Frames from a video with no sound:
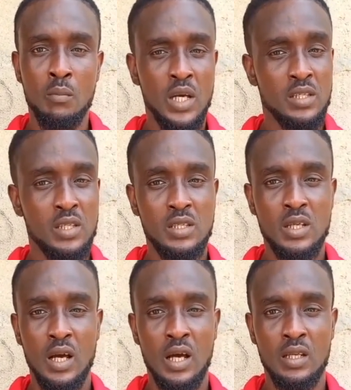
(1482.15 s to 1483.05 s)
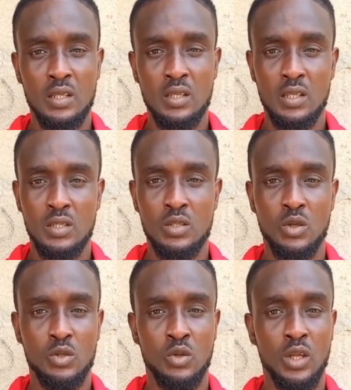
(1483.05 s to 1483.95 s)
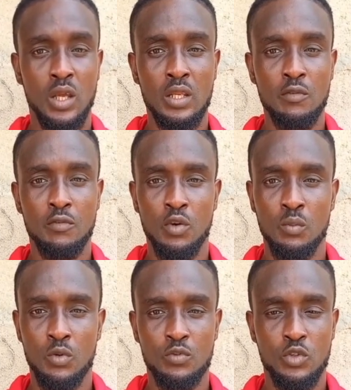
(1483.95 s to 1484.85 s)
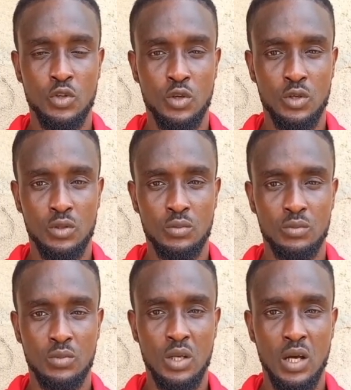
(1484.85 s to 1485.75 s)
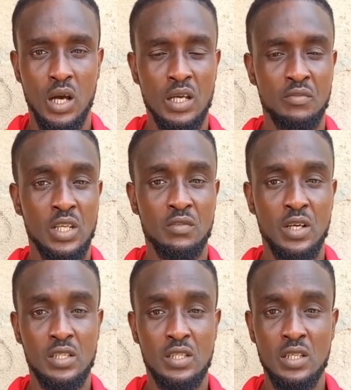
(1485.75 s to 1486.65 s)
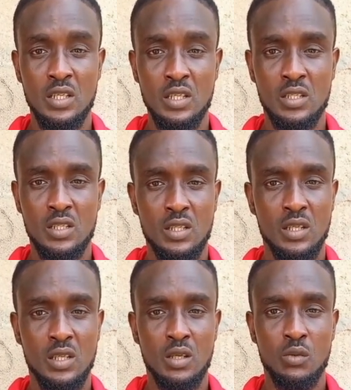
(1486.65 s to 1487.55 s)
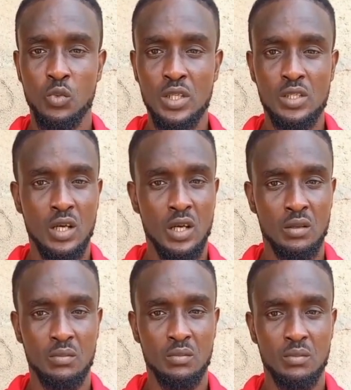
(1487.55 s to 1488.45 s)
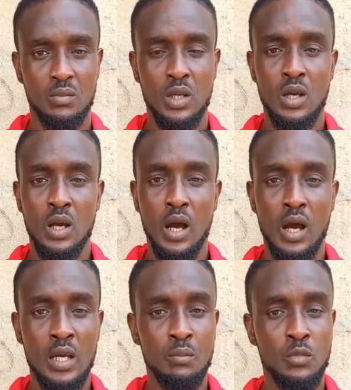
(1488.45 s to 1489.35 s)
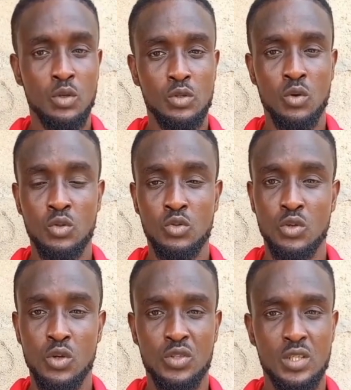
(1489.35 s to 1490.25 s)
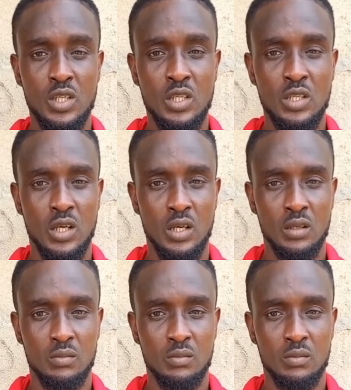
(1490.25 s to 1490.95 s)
My sister Annie is not on any form of drug. I have never seen it with her, I am not on drugs either.